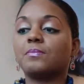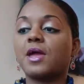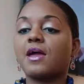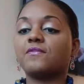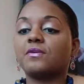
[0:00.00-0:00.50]

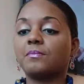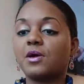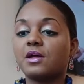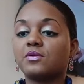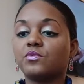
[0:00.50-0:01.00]
Bath and
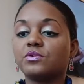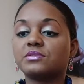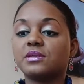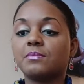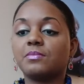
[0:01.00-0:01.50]
Body
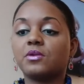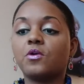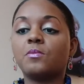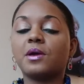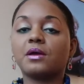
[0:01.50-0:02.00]
Works scent, but
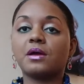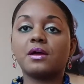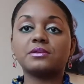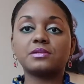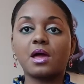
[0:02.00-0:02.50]
oh my
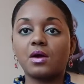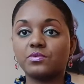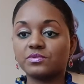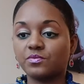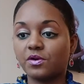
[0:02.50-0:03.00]
gosh, I
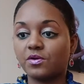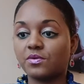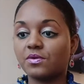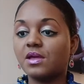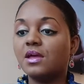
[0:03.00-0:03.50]
was wrong.